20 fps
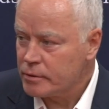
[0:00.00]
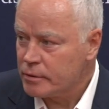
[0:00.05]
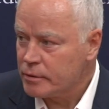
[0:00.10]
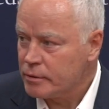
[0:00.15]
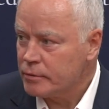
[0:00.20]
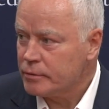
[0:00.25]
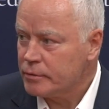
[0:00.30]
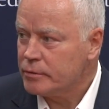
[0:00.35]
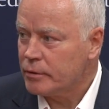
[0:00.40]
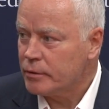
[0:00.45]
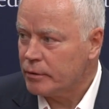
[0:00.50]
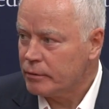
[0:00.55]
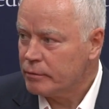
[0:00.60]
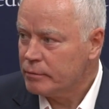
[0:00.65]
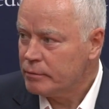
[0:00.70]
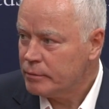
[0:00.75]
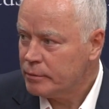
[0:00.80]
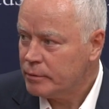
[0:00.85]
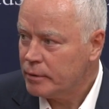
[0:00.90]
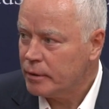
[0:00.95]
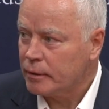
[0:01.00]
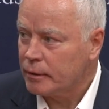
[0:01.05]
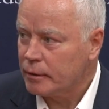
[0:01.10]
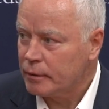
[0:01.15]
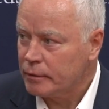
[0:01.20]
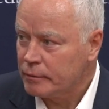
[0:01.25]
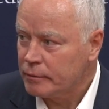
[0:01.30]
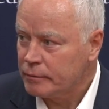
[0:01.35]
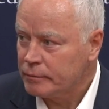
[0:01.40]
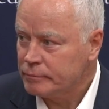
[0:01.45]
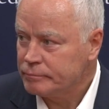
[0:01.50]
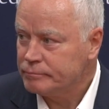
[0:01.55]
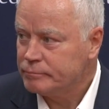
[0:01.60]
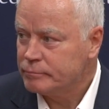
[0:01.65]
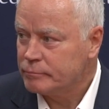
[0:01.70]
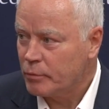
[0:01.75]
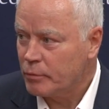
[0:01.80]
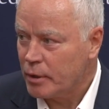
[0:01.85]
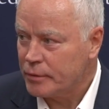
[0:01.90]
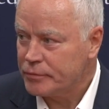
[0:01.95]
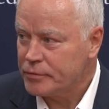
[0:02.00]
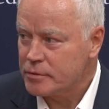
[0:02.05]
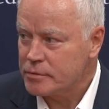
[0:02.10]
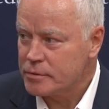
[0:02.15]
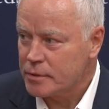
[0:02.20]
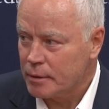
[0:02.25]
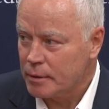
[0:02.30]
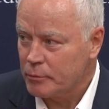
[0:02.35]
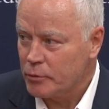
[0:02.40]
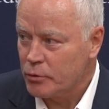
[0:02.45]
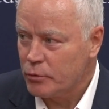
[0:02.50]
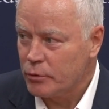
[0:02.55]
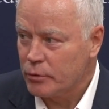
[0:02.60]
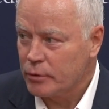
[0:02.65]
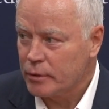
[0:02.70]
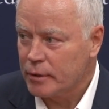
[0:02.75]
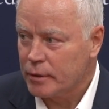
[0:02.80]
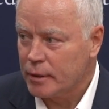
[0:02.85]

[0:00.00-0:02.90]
want the same goal,